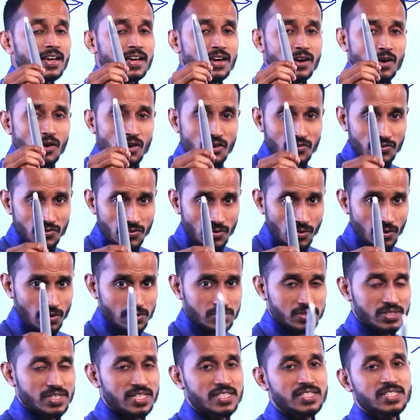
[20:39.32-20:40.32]
Of course,
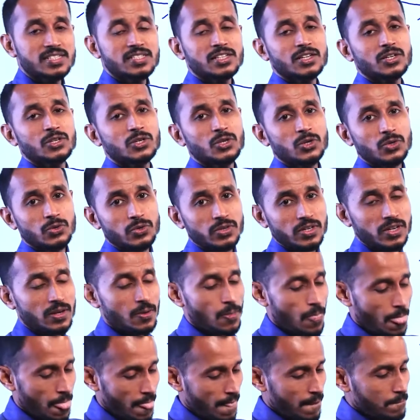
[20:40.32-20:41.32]
this is a good.
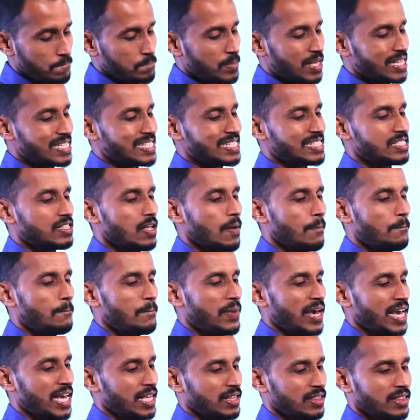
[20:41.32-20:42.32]
This is the
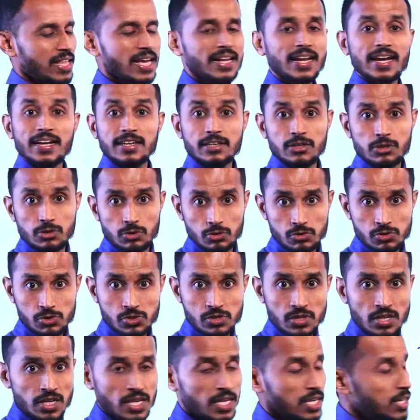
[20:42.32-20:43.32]
pen that I use